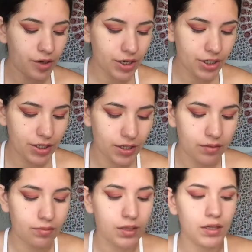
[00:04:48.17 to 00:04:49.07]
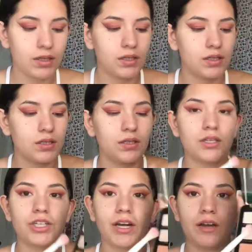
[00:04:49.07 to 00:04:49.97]
brush and mix the
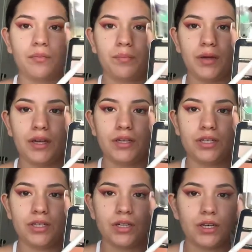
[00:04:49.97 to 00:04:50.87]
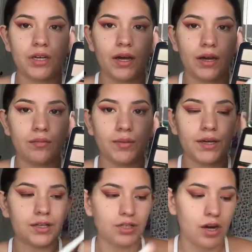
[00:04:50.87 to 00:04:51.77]
shade Peach Tea and Peach